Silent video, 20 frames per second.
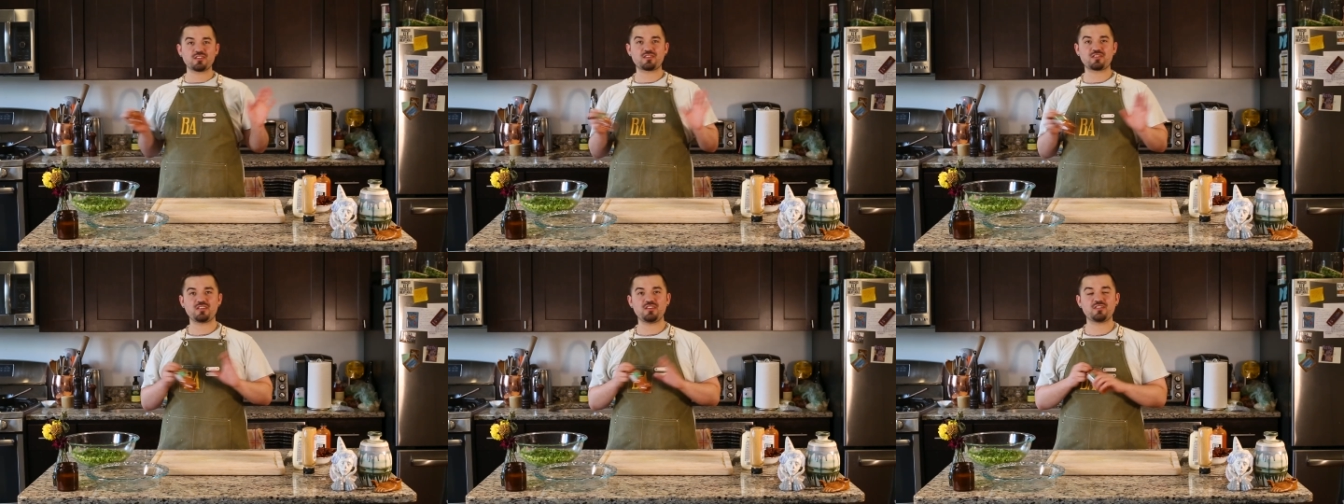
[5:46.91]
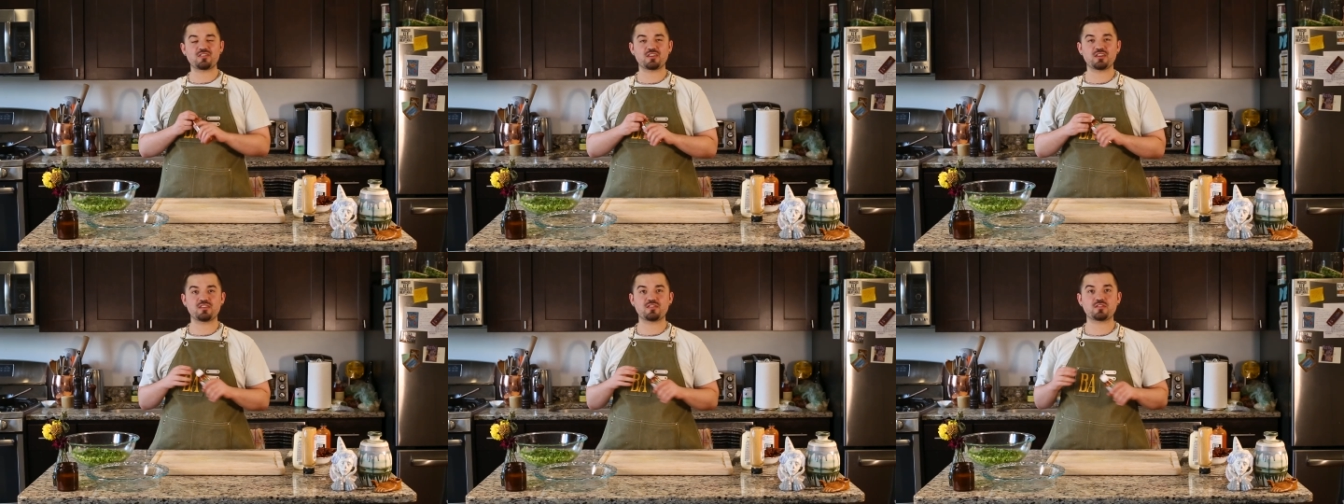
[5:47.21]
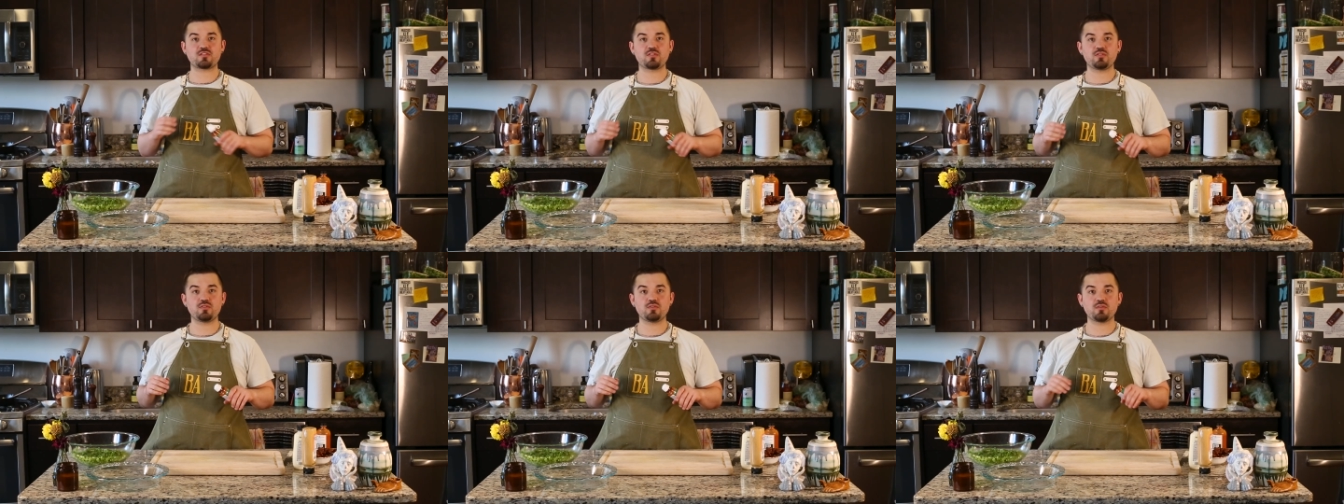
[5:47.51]
the
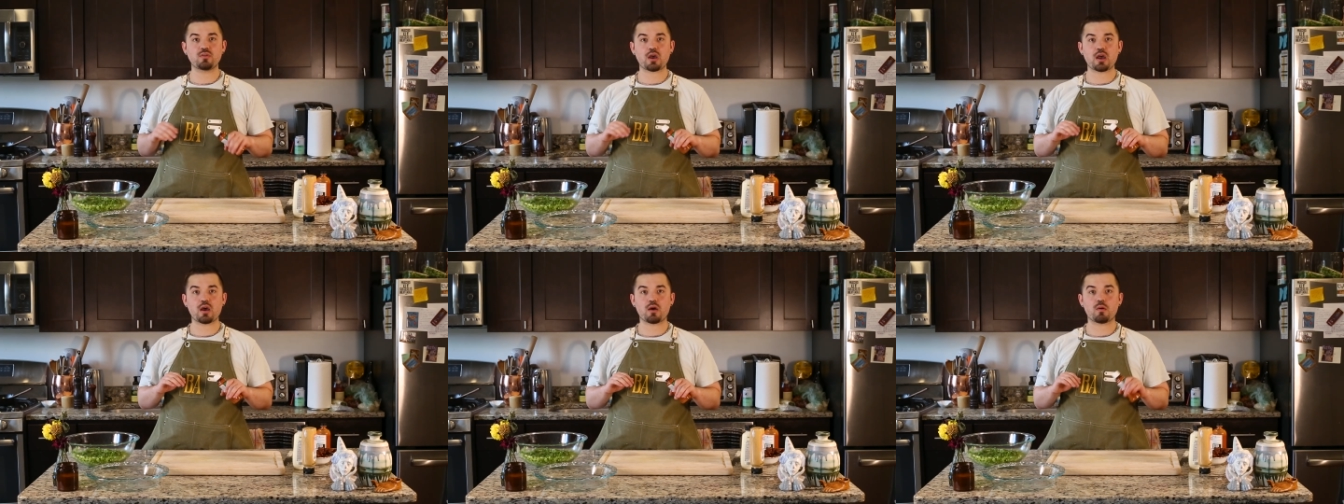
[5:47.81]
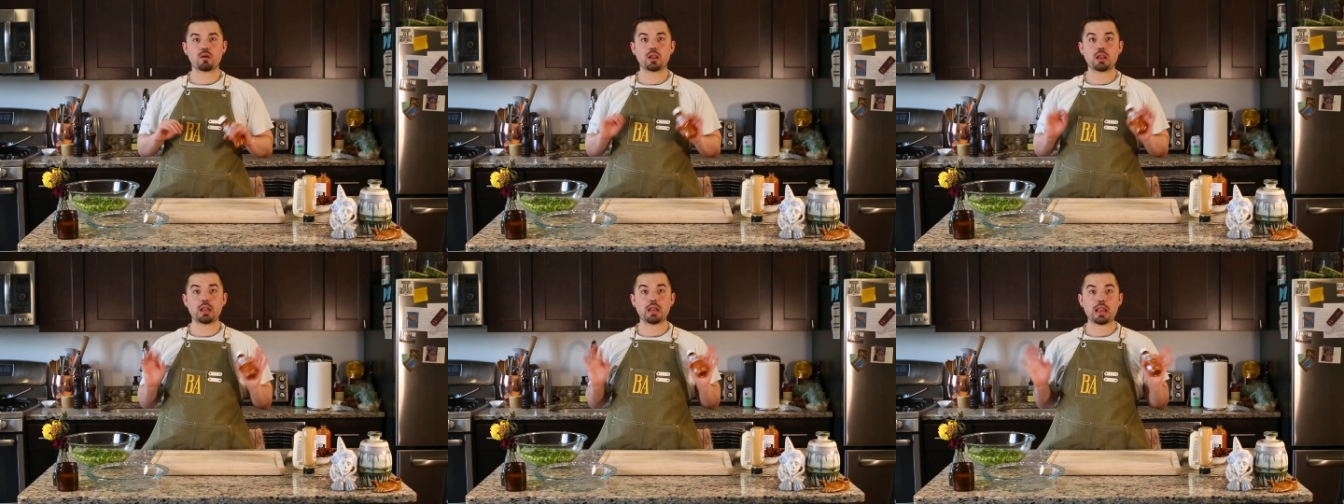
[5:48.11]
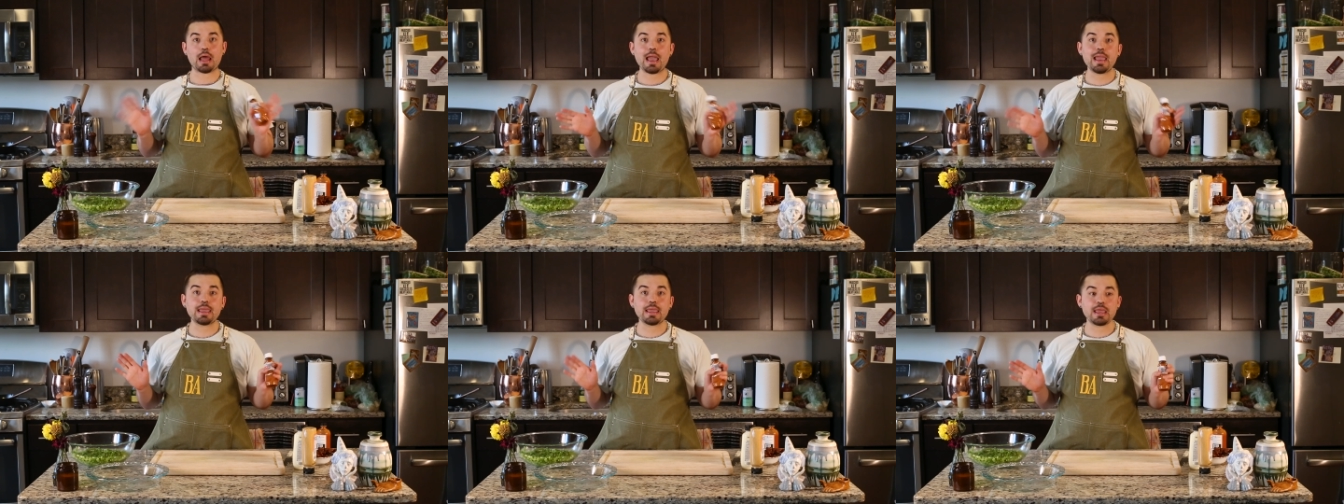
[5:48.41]
seasonings to our
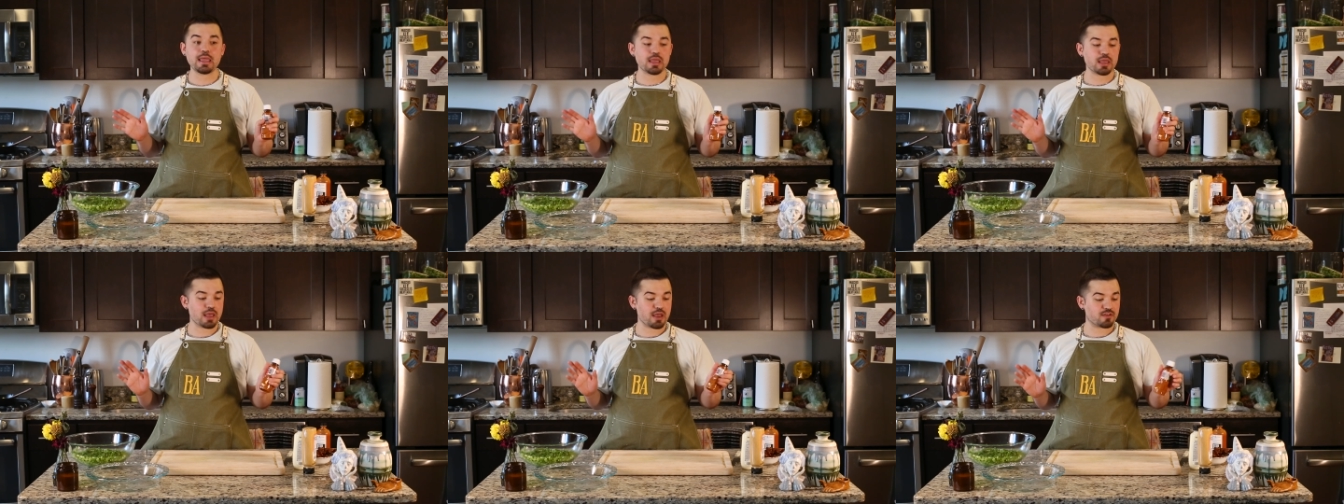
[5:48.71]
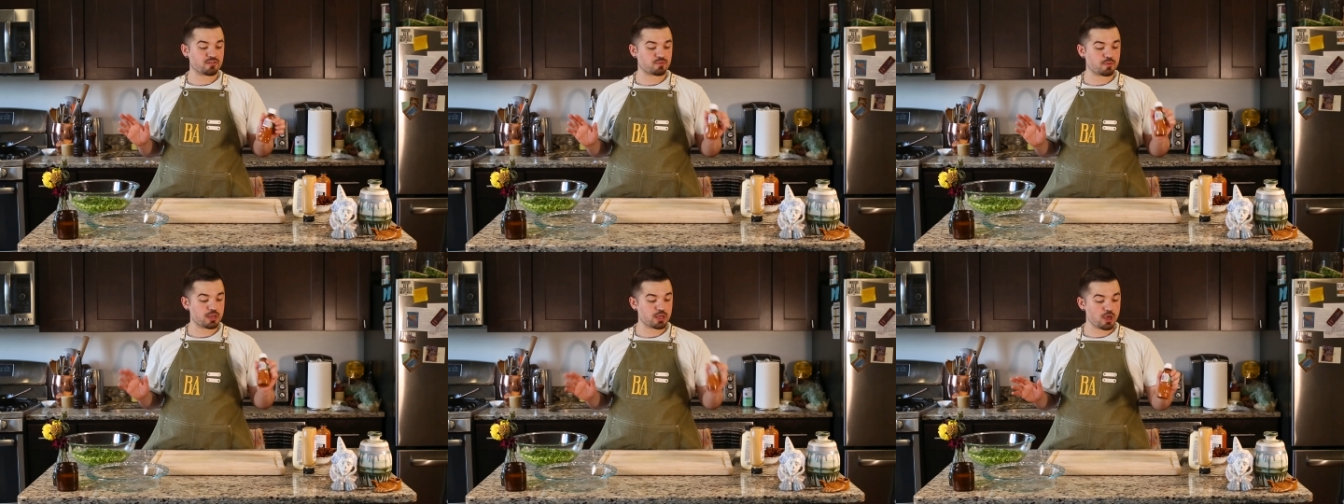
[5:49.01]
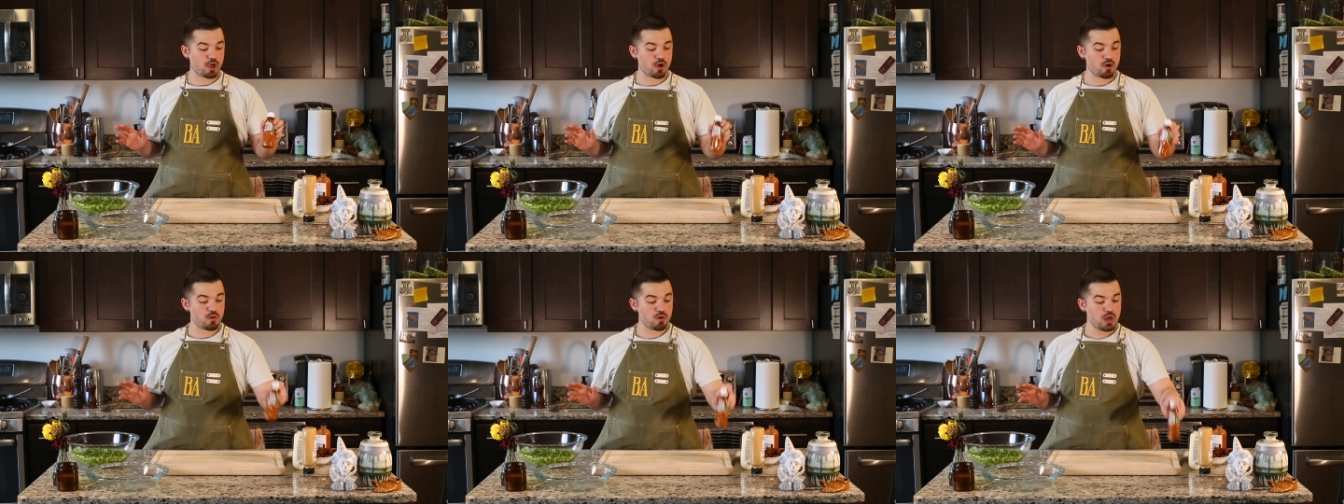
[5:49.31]
liking as we
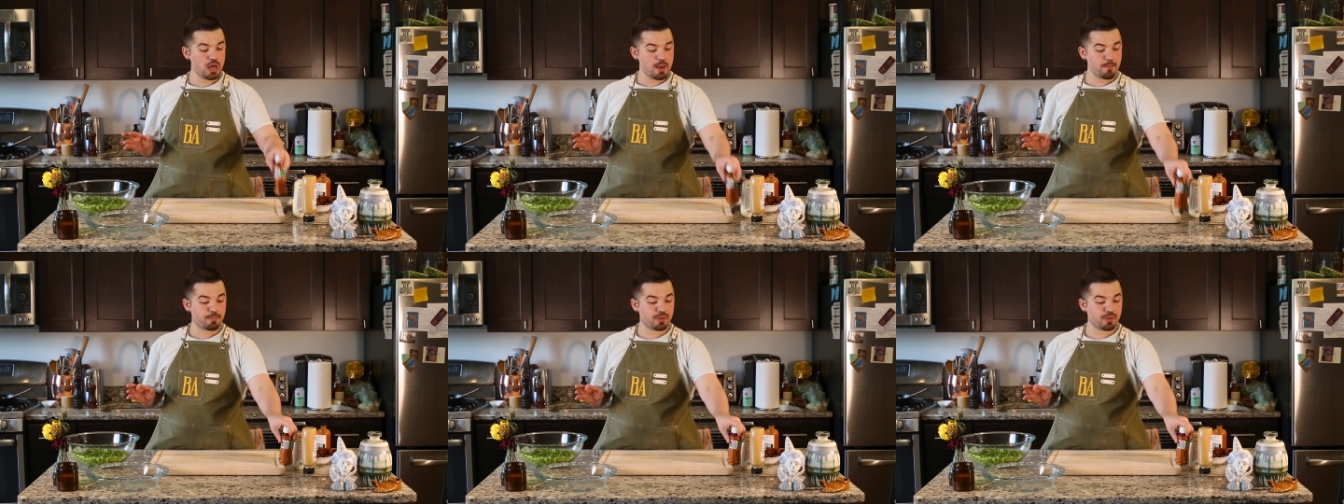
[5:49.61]
go,